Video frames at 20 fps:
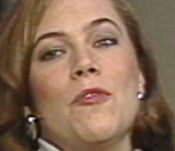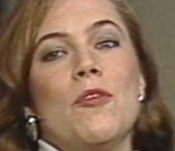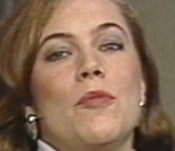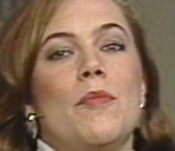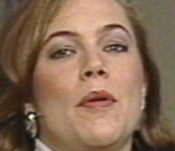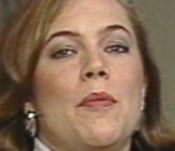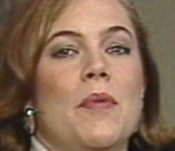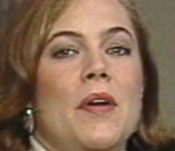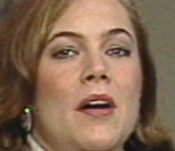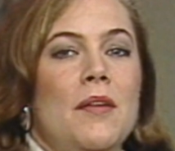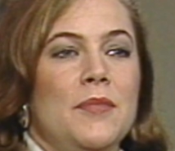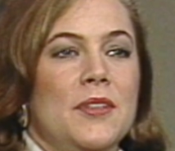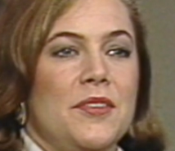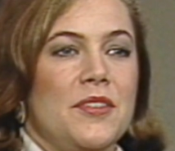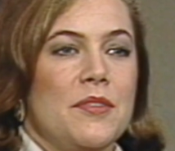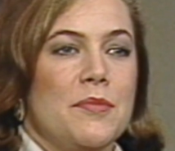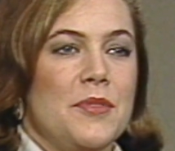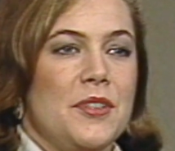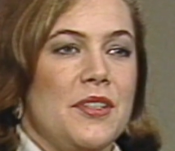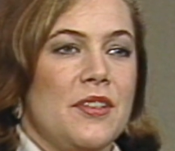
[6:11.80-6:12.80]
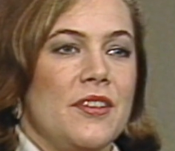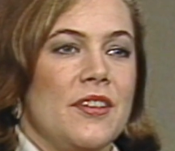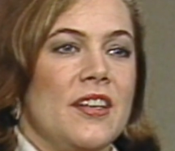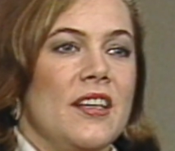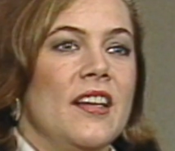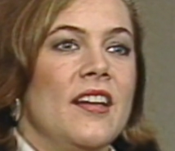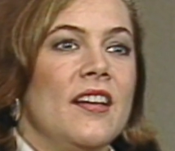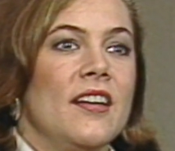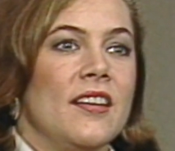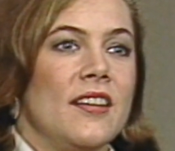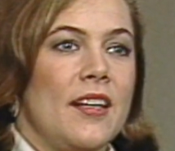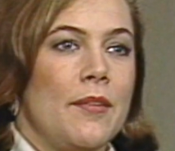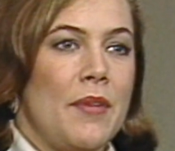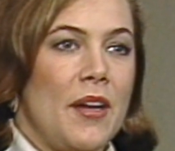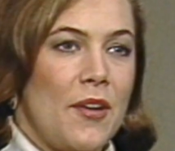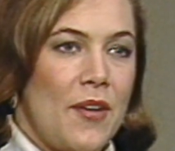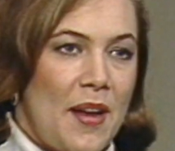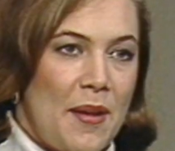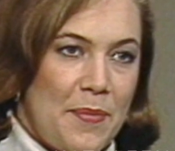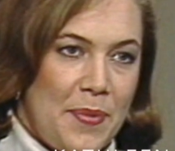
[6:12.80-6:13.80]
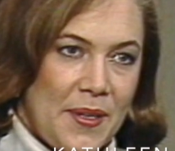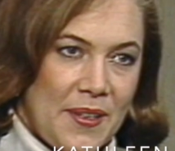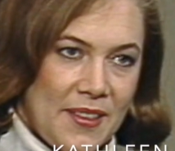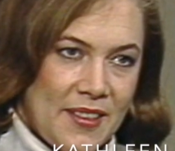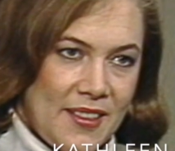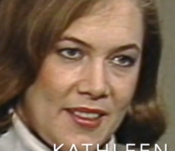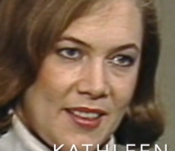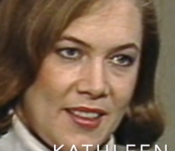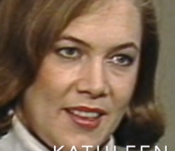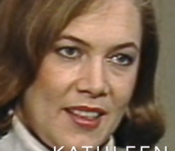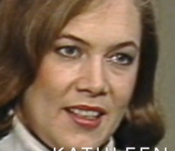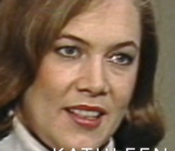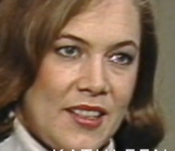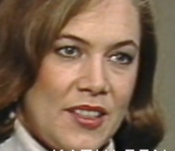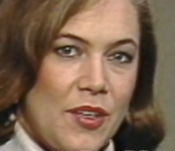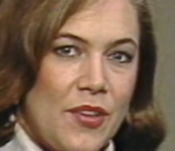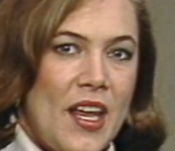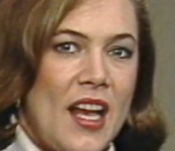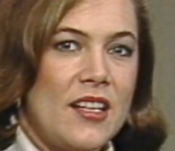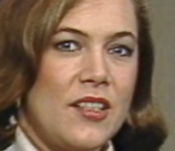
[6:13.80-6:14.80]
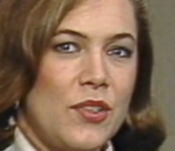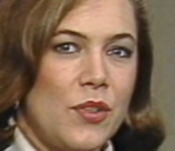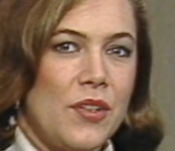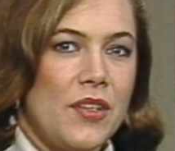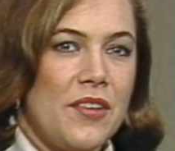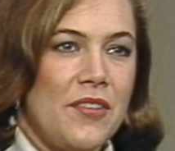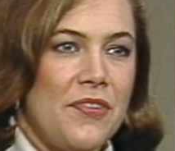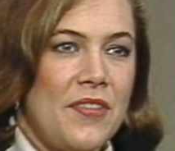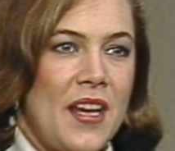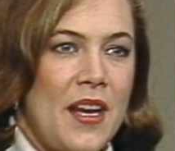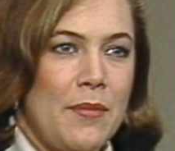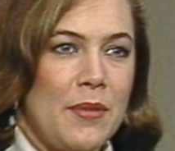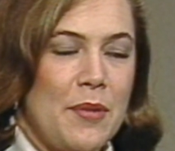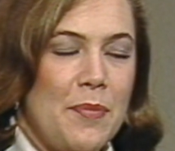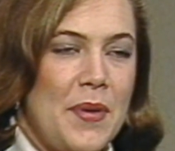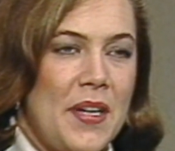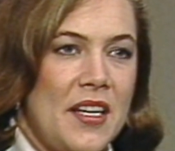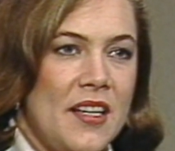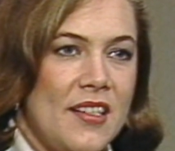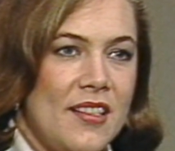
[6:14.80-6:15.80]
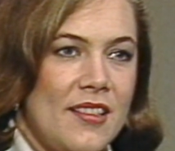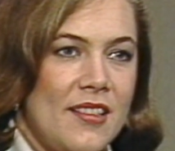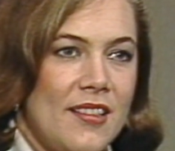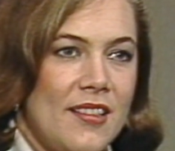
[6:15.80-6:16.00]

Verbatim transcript: Well, my mom lives in Missouri, yeah, and my grandparents. so that's sort of the family all these base. things?